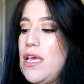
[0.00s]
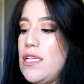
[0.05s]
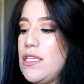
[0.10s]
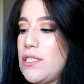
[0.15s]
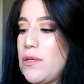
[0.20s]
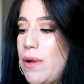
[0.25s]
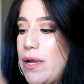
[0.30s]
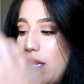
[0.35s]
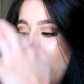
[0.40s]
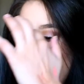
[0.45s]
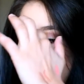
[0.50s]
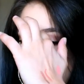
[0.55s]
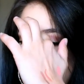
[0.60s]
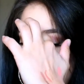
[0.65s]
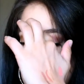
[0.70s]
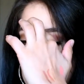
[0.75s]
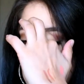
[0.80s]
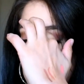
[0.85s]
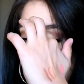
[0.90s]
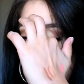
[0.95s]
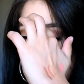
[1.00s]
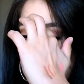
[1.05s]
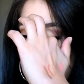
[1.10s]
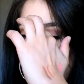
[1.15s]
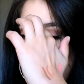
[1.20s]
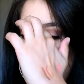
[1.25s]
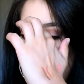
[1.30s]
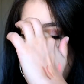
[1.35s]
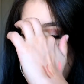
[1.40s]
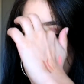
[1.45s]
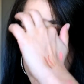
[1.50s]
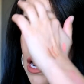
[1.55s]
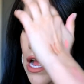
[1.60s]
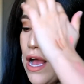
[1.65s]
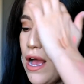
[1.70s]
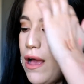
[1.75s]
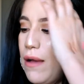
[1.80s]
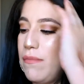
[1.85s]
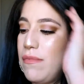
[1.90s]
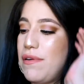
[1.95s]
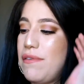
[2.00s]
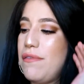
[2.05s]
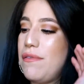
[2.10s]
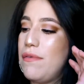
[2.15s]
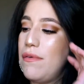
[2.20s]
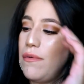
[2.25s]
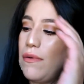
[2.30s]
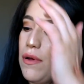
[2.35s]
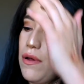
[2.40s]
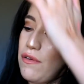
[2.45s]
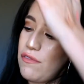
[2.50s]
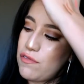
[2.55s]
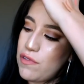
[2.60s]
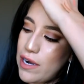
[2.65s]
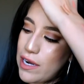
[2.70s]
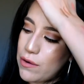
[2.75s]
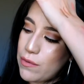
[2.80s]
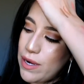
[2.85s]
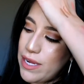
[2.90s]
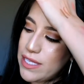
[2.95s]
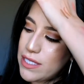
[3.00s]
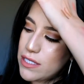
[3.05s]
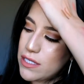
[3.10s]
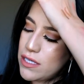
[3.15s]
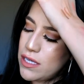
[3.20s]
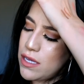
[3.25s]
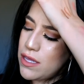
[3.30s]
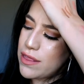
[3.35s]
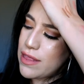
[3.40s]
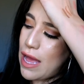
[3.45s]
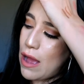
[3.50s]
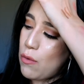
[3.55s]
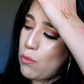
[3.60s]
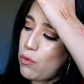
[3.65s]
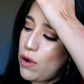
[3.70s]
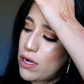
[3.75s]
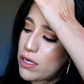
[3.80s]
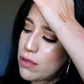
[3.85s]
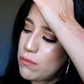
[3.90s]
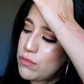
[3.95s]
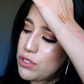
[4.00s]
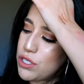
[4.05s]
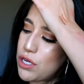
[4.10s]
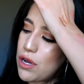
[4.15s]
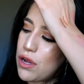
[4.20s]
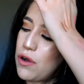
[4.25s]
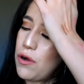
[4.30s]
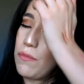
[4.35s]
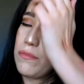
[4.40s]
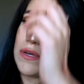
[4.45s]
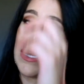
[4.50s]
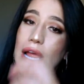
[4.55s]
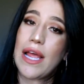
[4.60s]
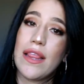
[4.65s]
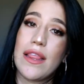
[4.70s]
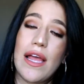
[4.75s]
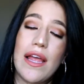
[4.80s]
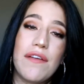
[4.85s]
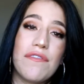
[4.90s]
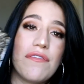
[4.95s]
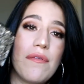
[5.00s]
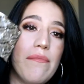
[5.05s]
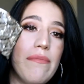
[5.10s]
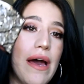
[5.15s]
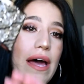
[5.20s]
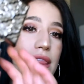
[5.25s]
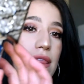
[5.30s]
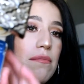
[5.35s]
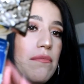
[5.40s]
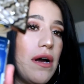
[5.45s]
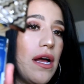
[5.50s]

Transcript: So I got this Wallflower fragrance that welcomes your home nightlight from Bath &